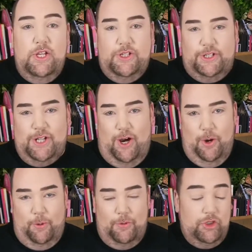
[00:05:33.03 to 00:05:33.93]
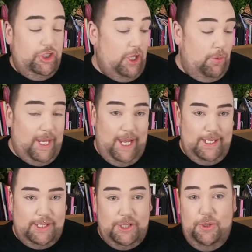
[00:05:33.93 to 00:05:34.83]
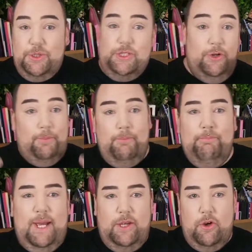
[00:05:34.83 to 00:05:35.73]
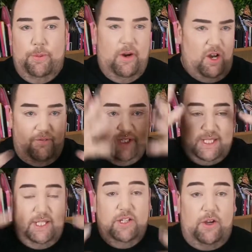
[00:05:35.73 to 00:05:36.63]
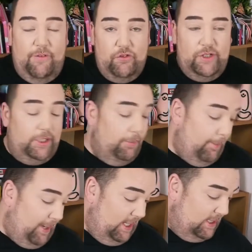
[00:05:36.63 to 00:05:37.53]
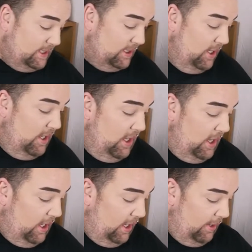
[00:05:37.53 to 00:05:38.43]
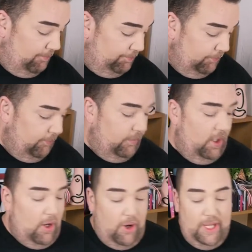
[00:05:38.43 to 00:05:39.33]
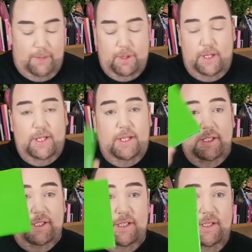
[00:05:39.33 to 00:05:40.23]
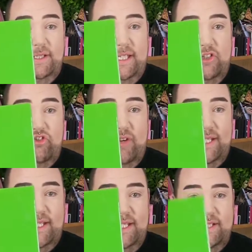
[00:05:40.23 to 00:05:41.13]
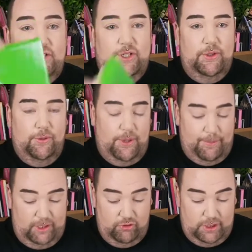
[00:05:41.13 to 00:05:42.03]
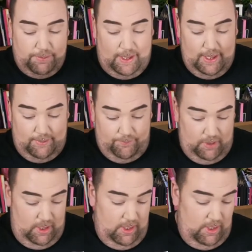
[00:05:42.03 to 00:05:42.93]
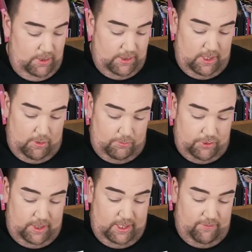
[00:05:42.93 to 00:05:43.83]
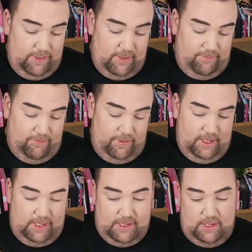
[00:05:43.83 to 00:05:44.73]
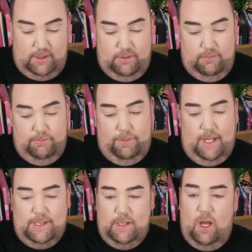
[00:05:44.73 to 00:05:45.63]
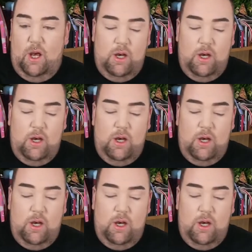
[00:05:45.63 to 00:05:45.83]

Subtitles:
So, shall we get into some makeup? Obviously, I've already done my base. I am going to dig straight into the Matrix palette. So I'm just going to get rid of this plastic.